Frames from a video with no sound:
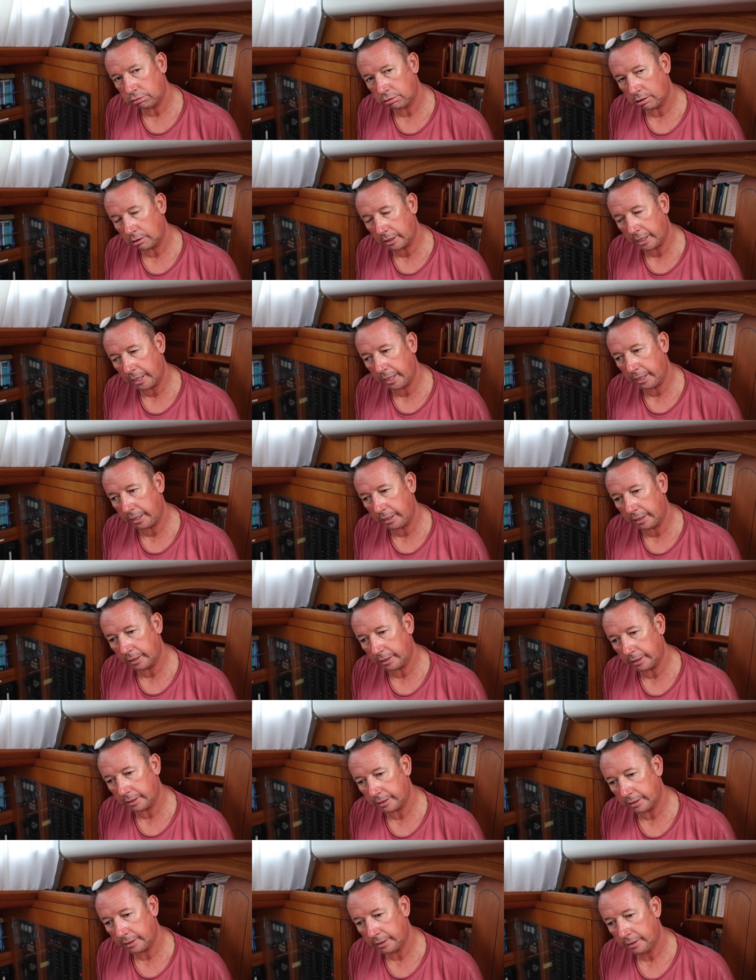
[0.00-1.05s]
Okay.
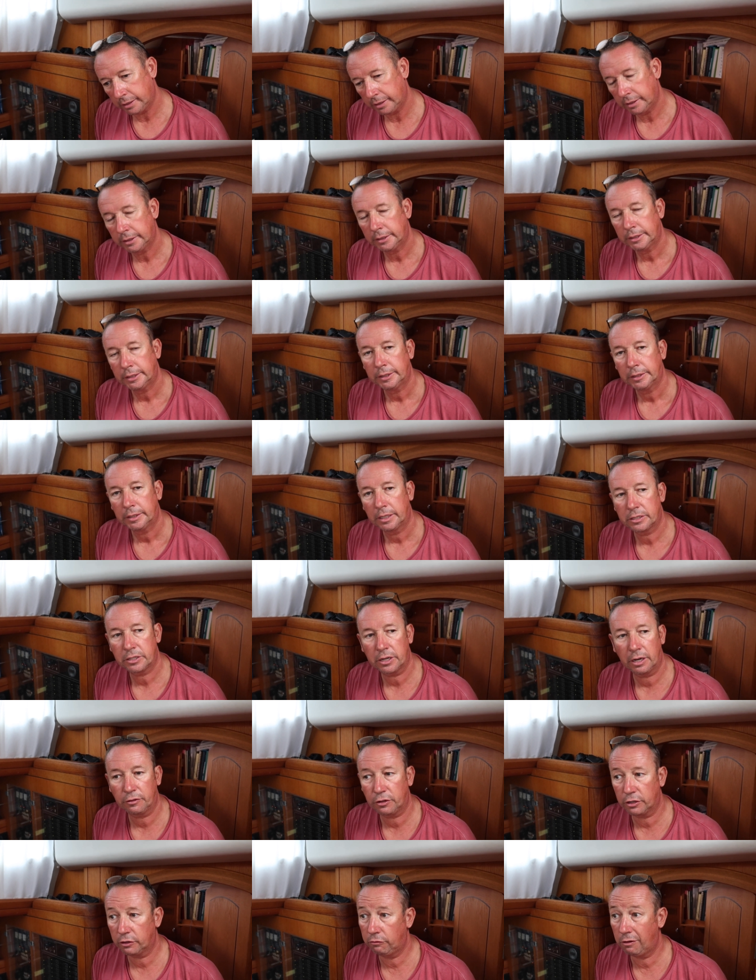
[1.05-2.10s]
So
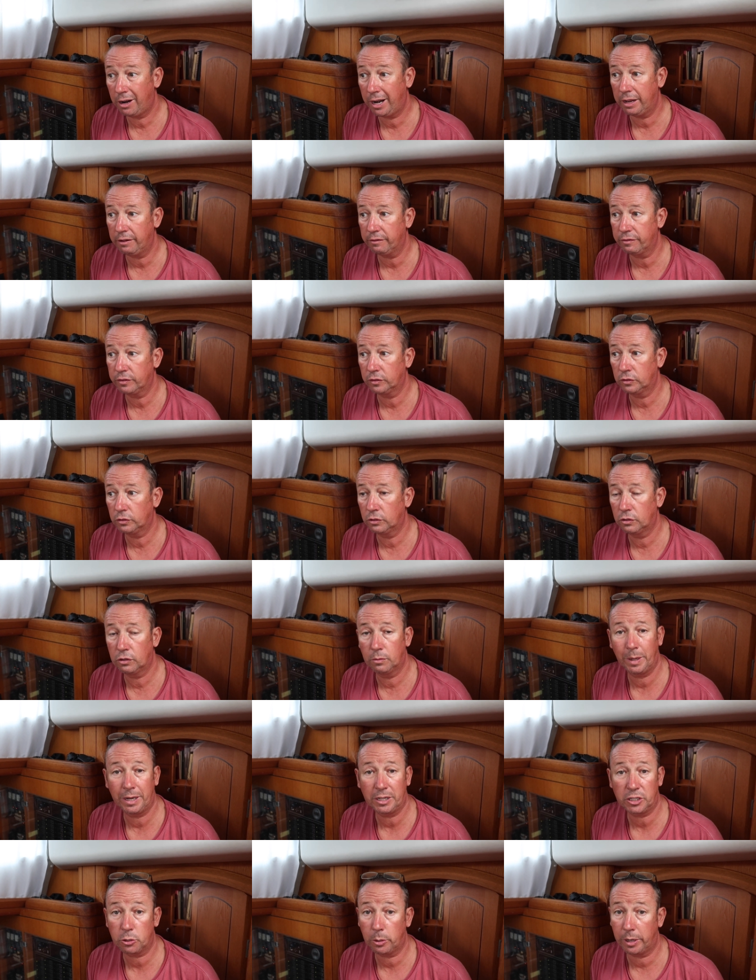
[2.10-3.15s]
I've just run it for
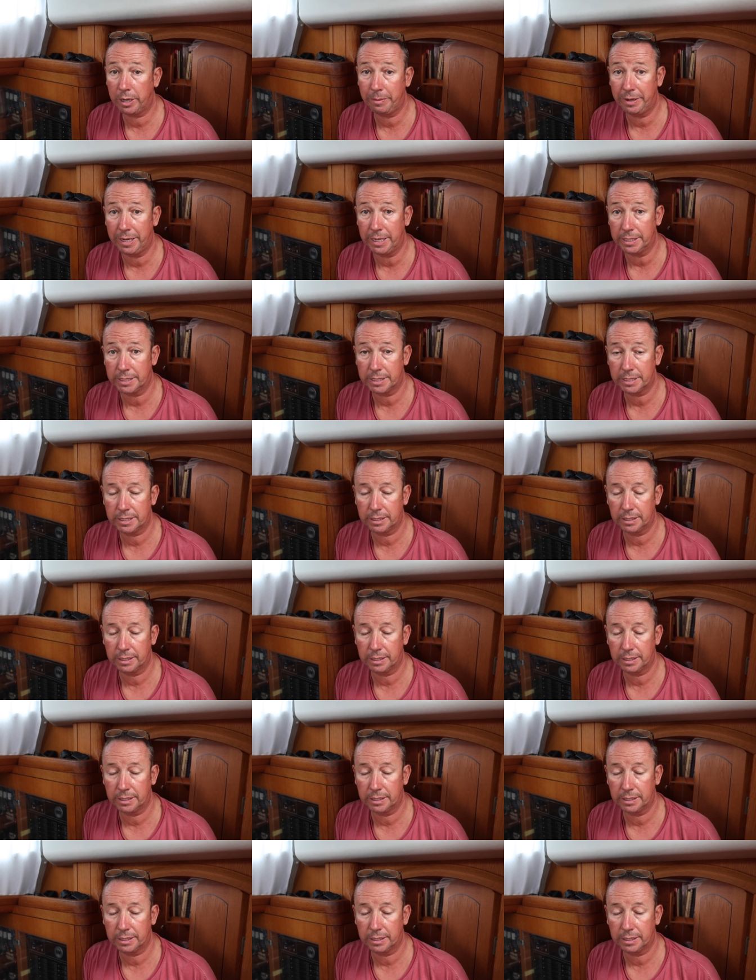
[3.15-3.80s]
about 20 minutes